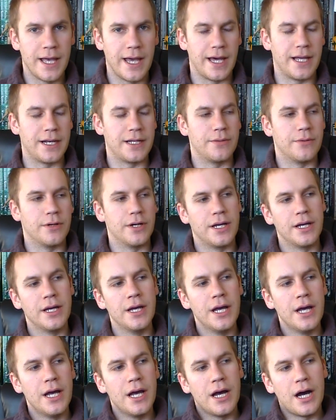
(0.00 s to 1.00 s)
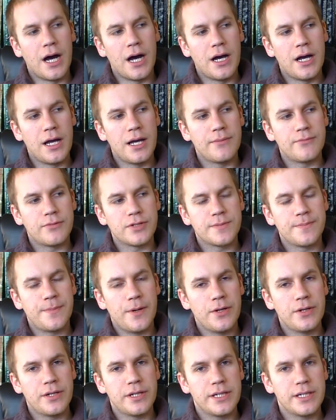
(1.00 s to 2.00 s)
Anyway. I am
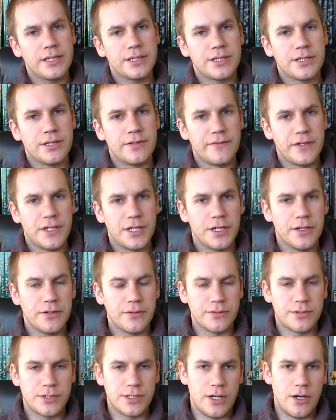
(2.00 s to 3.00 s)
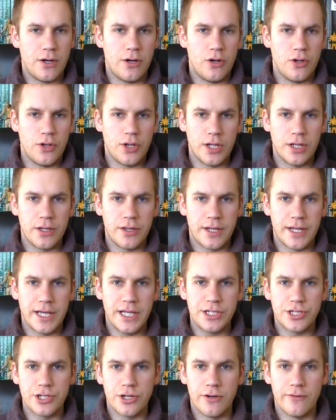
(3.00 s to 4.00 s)
responding to the videos on the
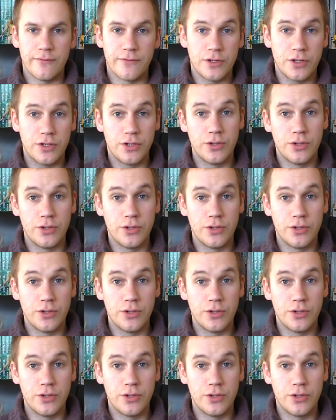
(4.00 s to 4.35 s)
nature of